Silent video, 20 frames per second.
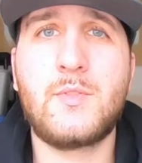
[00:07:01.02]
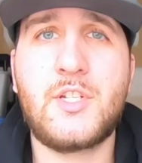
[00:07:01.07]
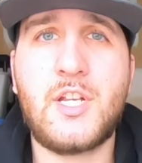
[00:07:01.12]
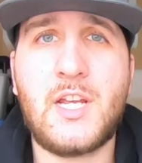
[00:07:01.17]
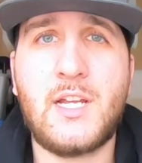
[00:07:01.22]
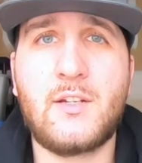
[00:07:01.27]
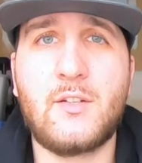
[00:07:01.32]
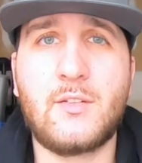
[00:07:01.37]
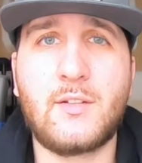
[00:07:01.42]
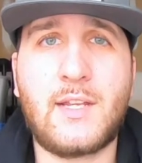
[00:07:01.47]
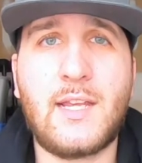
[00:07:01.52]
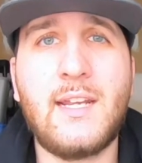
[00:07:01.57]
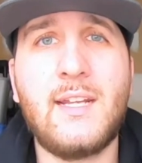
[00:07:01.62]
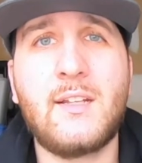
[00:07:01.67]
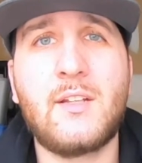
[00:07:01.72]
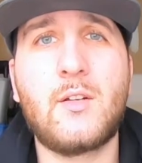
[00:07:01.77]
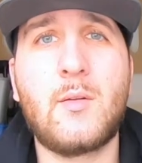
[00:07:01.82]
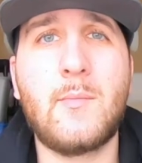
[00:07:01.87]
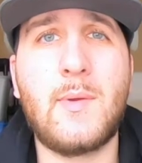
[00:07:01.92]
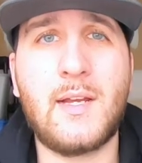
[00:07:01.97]
channel, get a
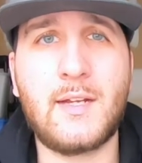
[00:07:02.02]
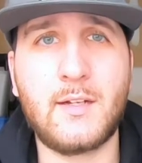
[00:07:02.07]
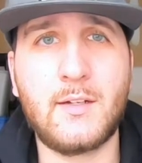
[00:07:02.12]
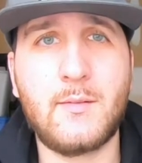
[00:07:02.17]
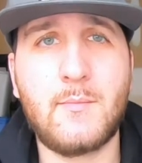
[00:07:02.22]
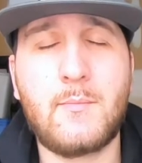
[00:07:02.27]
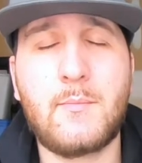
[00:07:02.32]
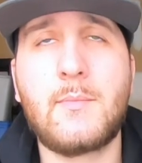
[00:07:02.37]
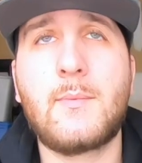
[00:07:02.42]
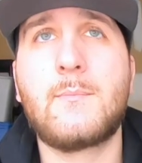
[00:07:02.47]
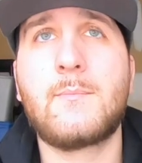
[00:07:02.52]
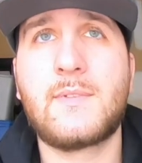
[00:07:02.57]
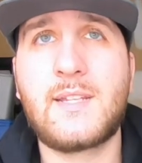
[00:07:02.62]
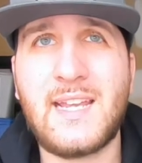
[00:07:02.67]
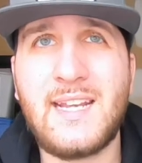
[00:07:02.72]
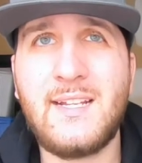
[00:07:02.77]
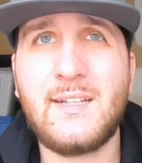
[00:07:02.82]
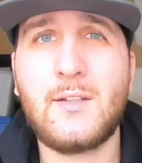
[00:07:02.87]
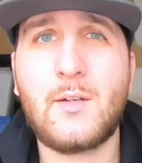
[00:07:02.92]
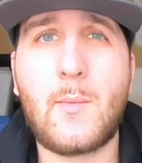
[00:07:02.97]
little better,
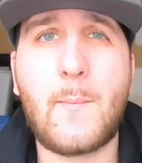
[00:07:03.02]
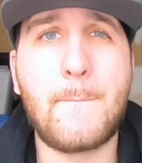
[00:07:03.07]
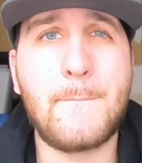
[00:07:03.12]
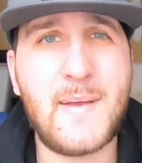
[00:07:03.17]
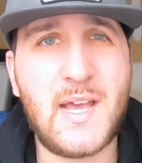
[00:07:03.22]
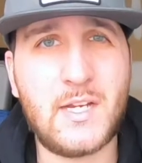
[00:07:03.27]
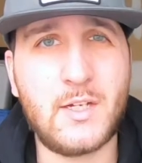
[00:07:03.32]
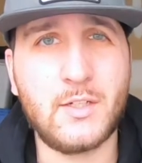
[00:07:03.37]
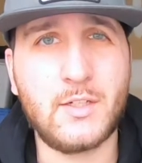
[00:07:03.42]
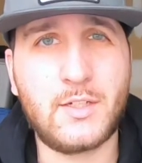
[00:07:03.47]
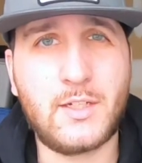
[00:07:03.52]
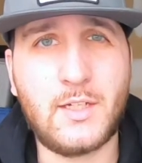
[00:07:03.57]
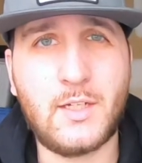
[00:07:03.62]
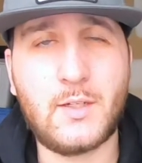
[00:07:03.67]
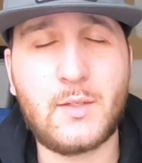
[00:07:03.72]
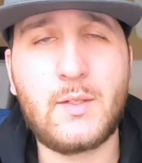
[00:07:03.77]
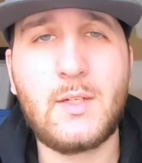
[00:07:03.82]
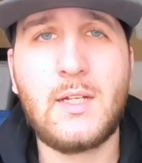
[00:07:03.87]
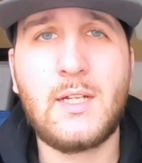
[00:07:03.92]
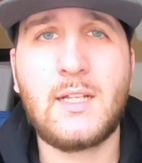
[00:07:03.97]
you
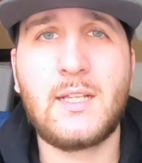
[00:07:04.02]
know.